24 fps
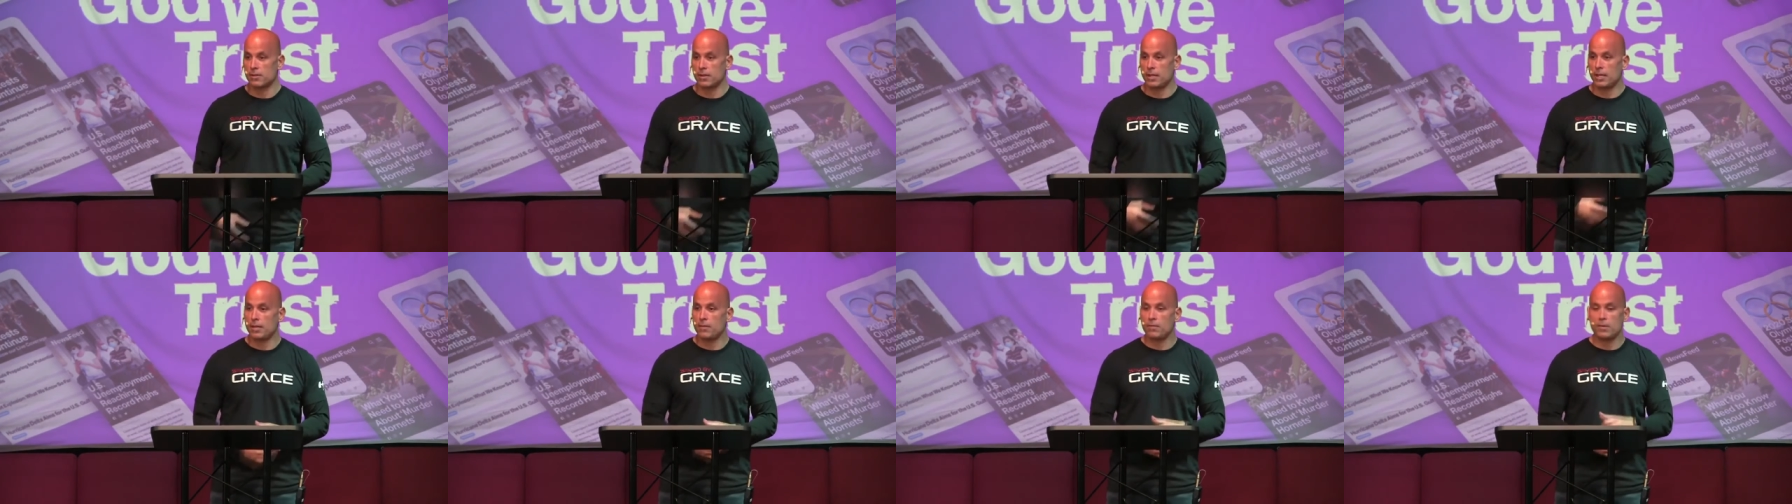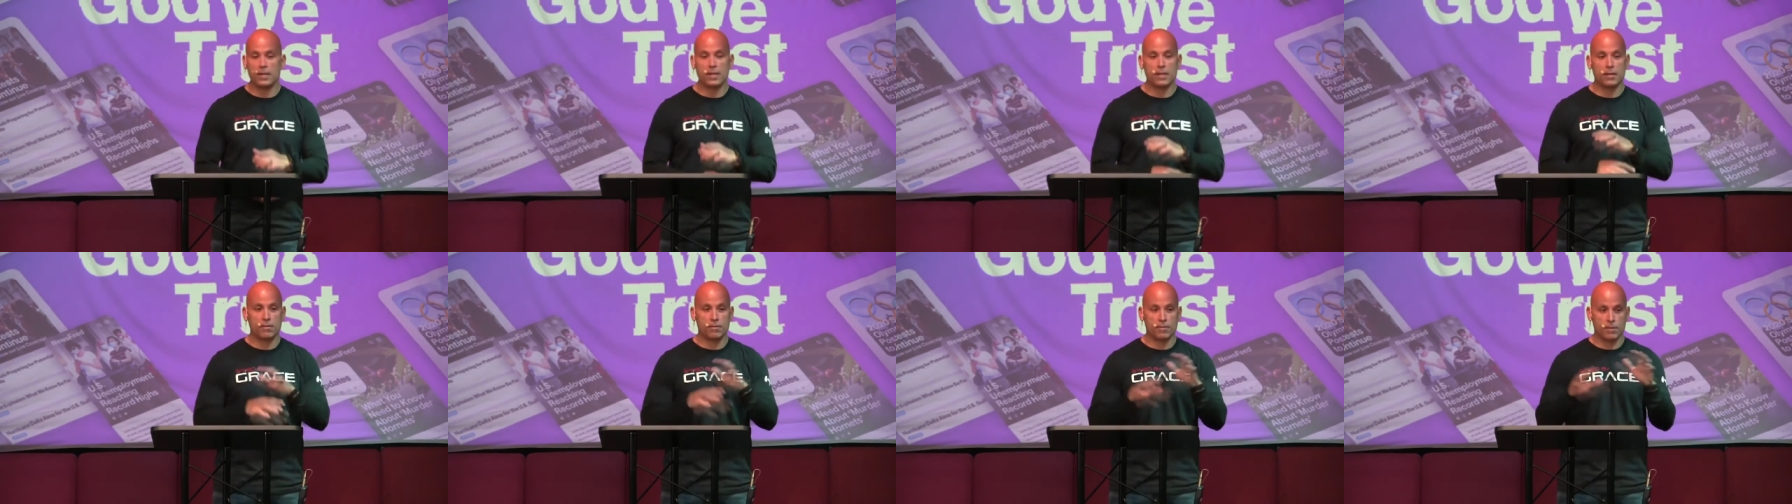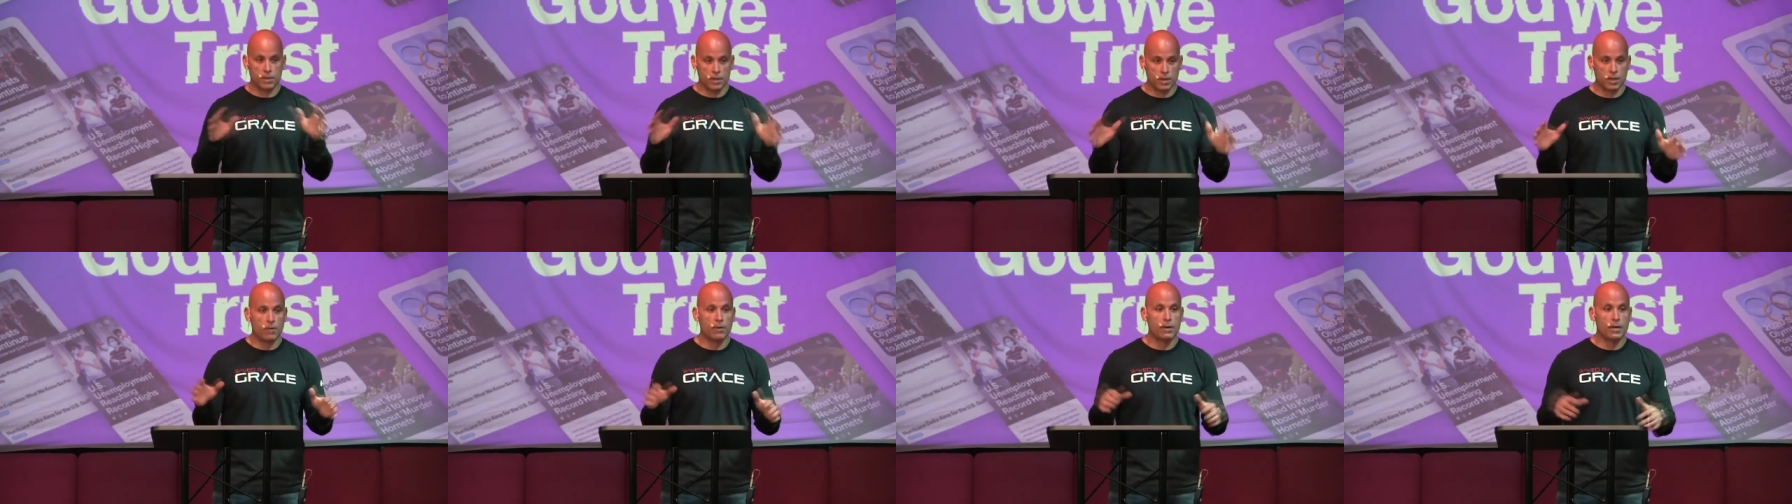Anybody
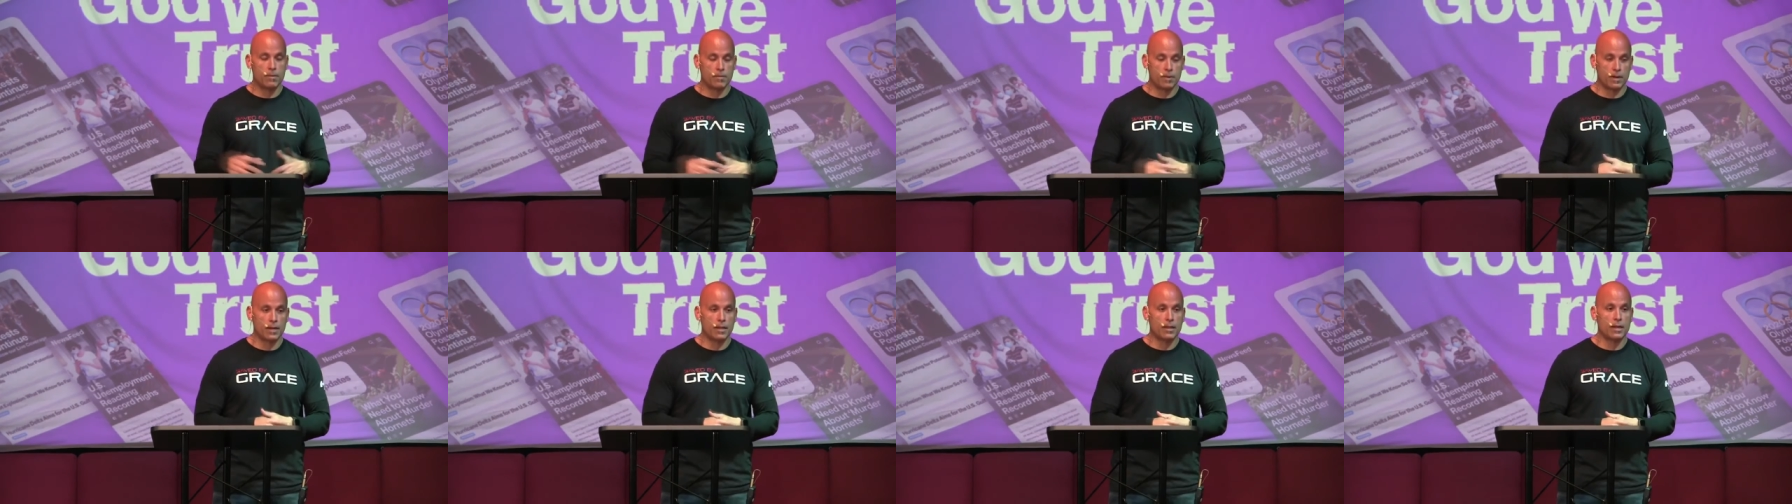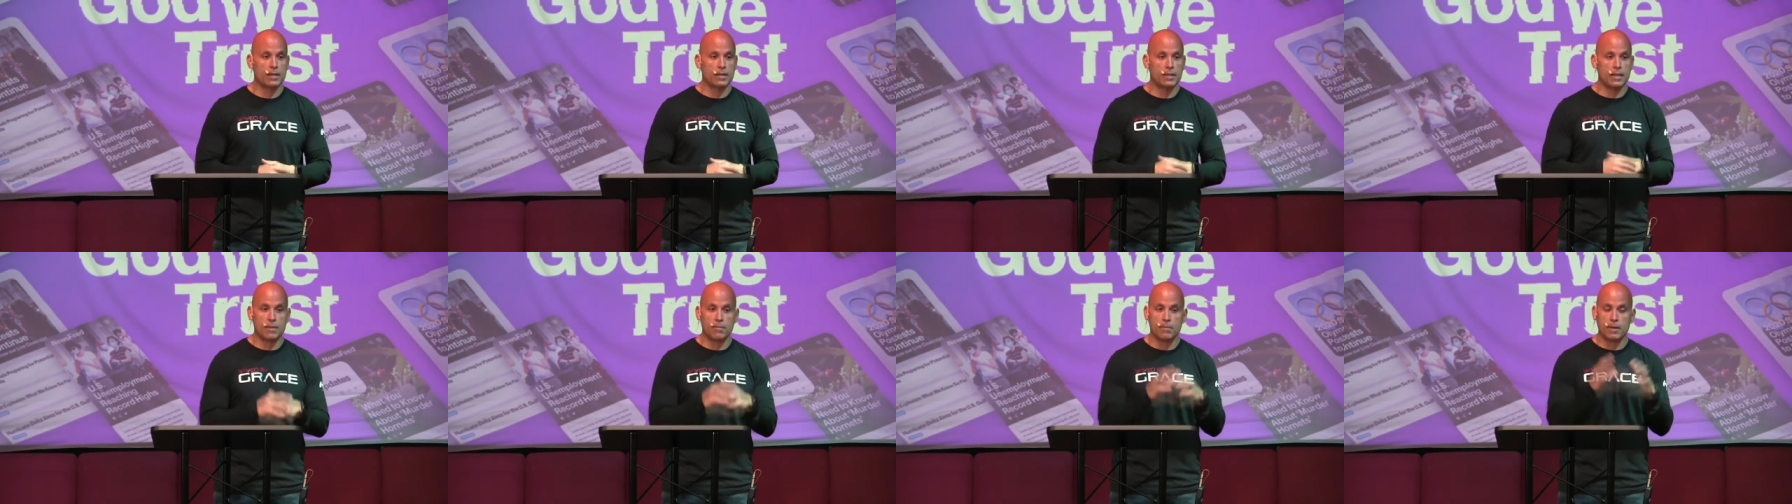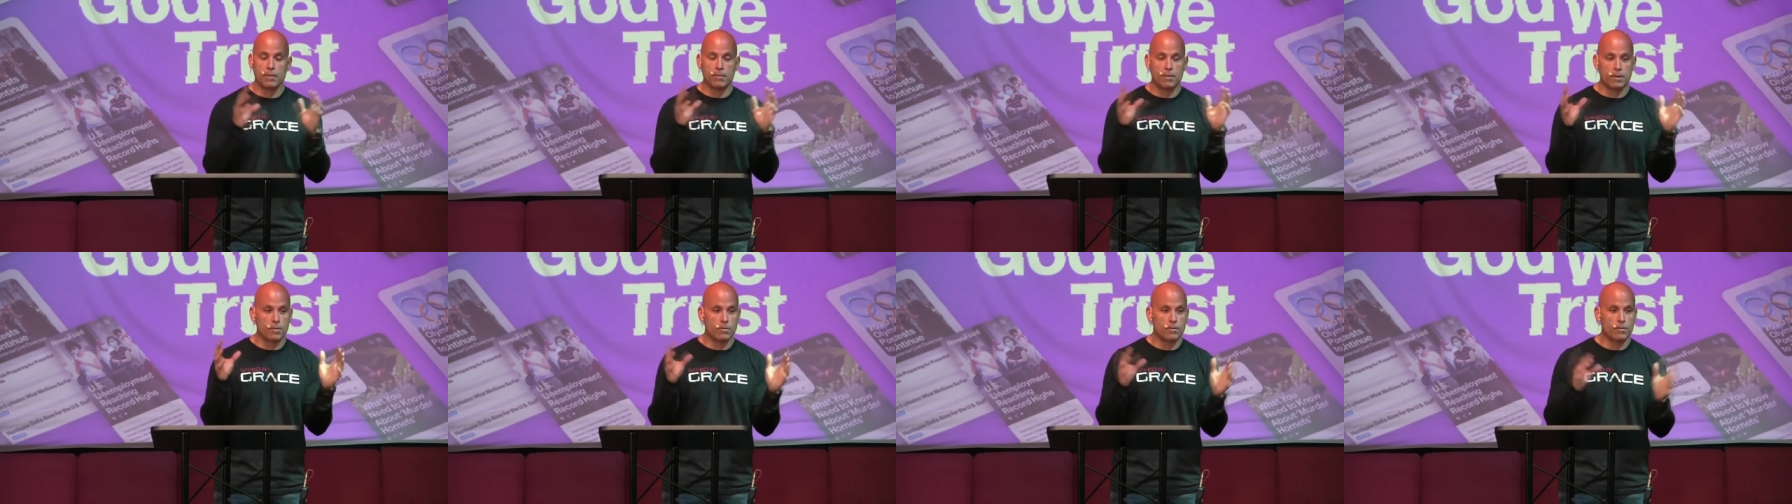know anybody like that?
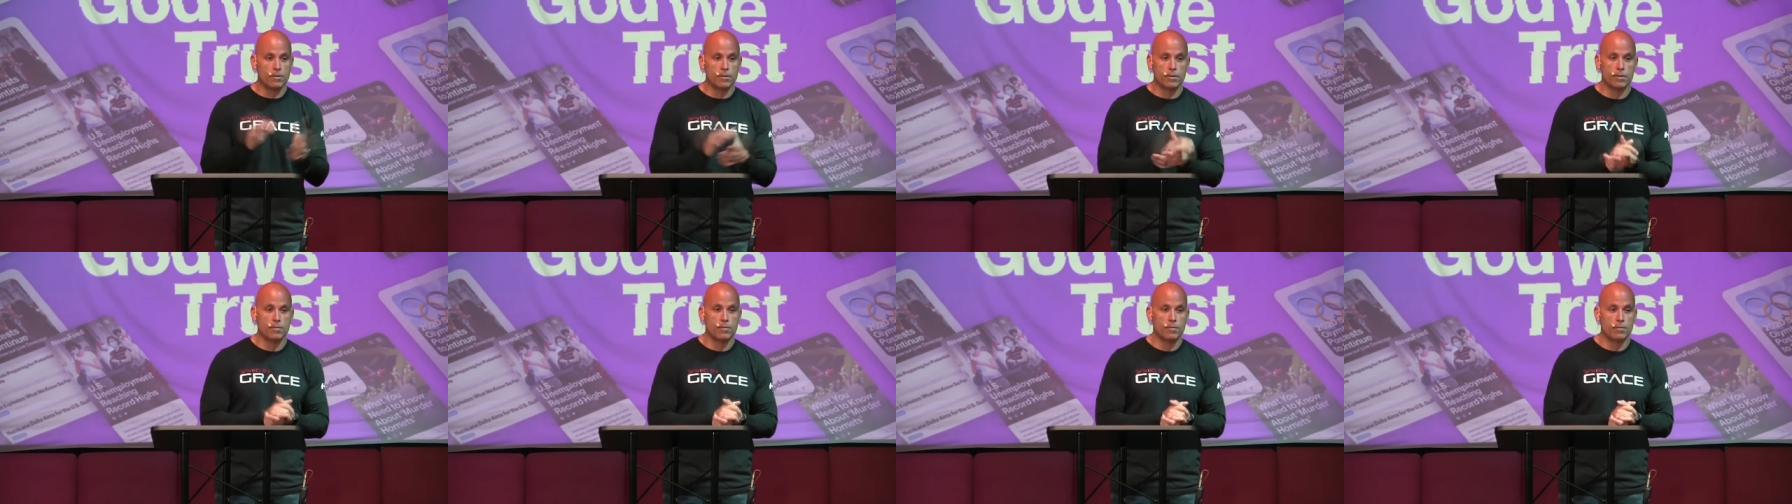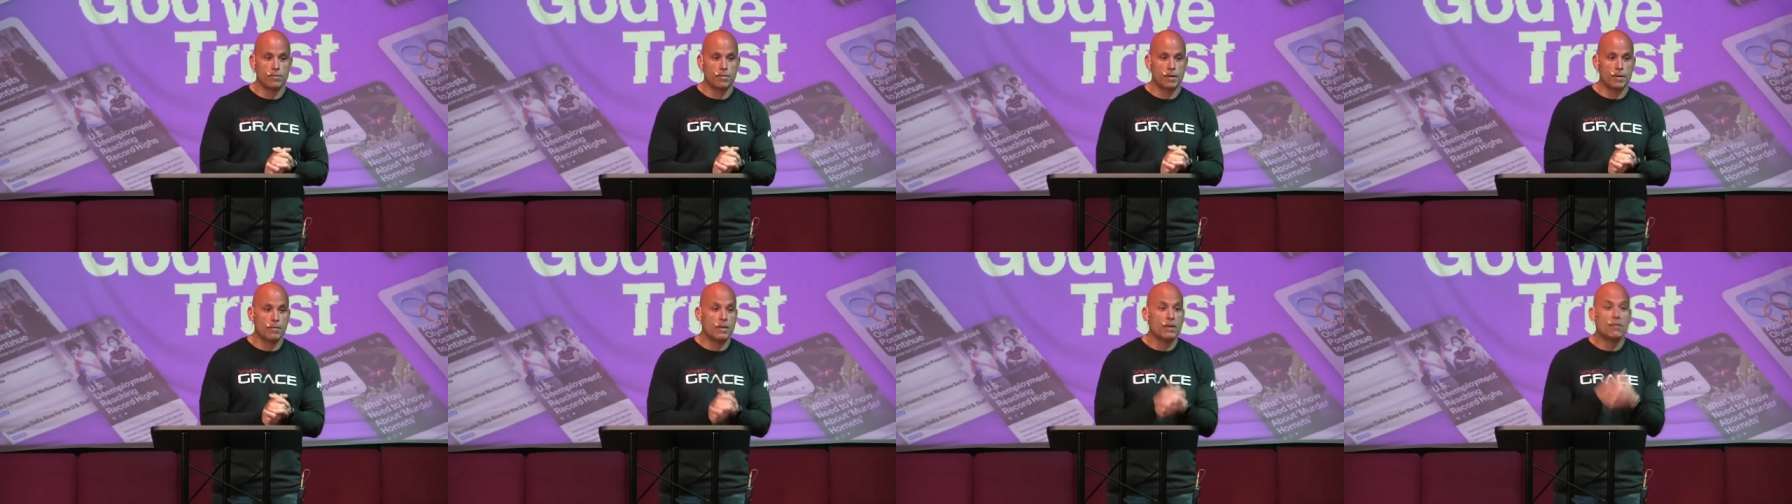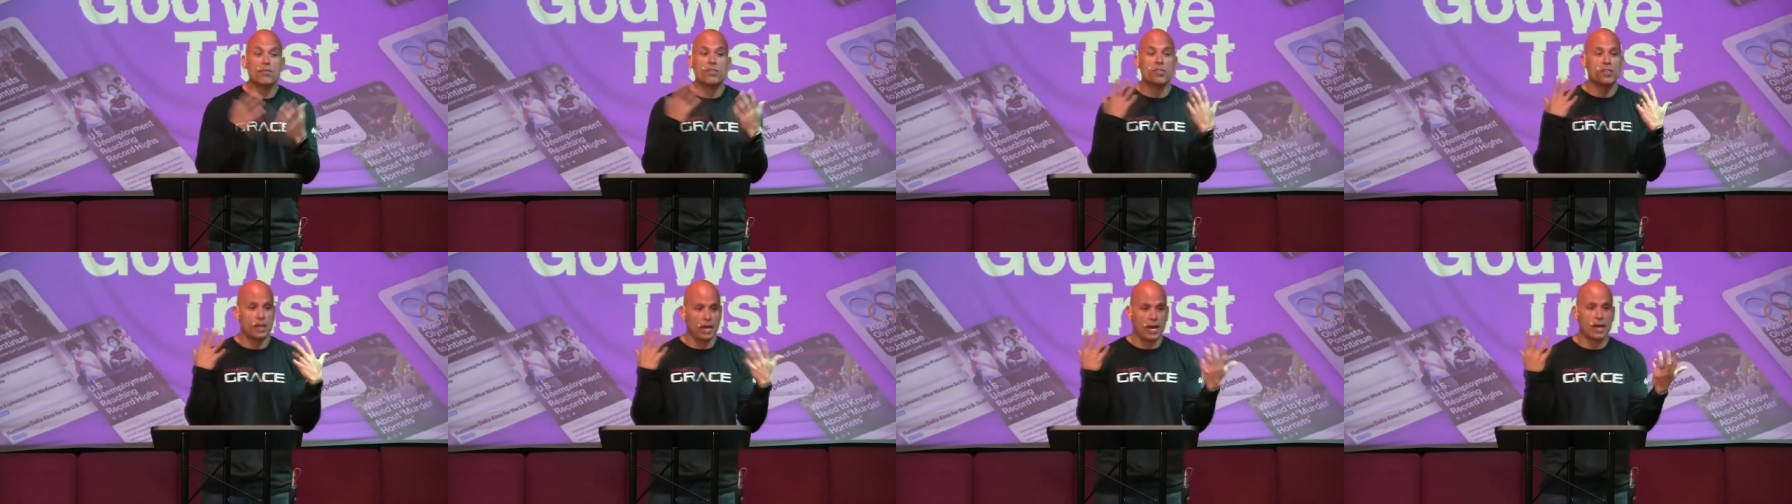Maybe, maybe you
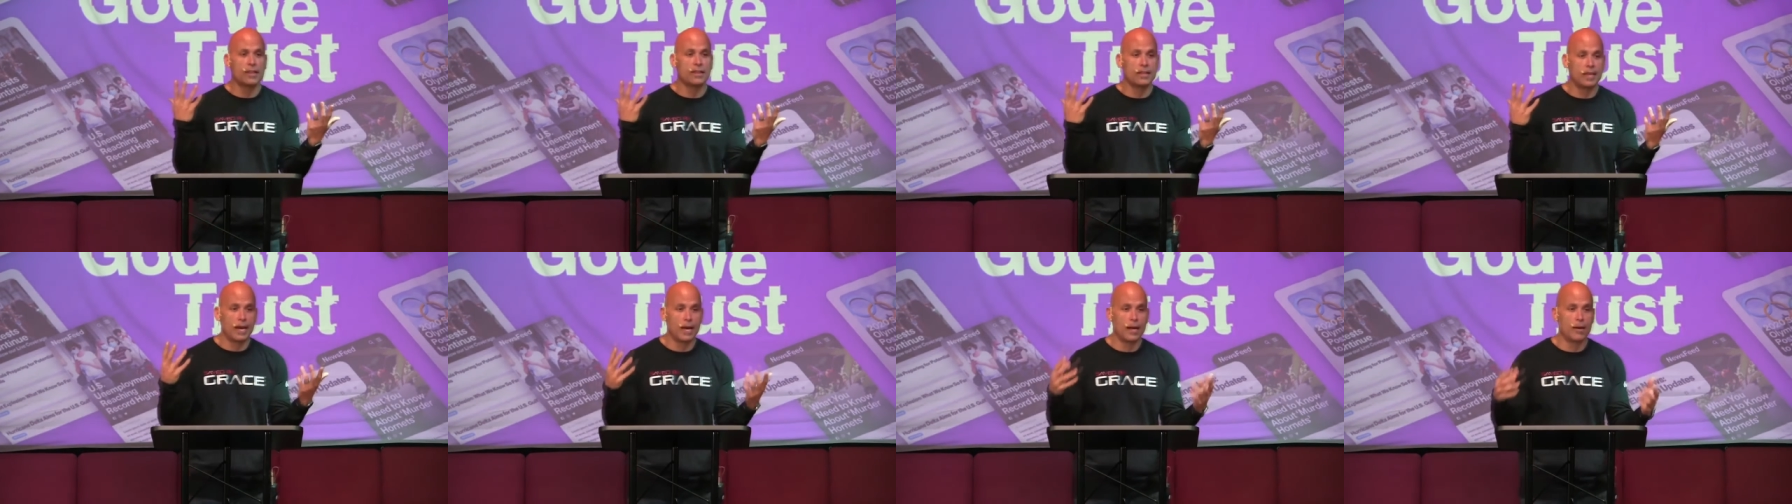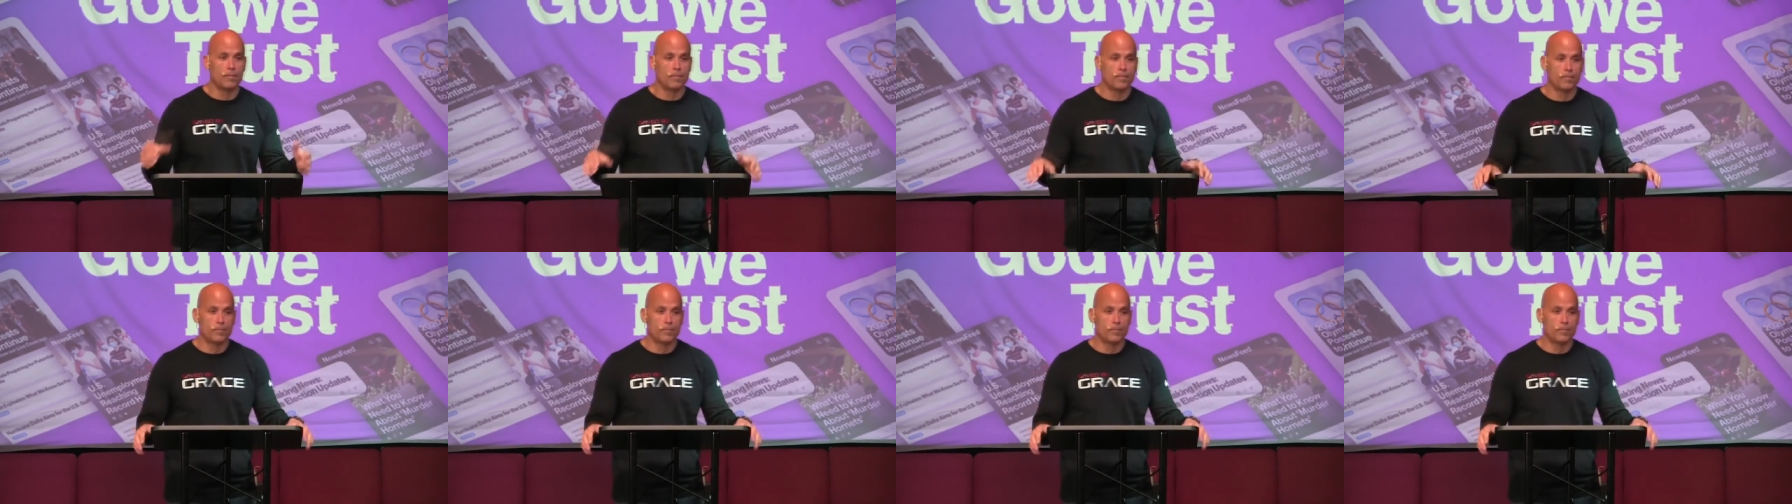thought that.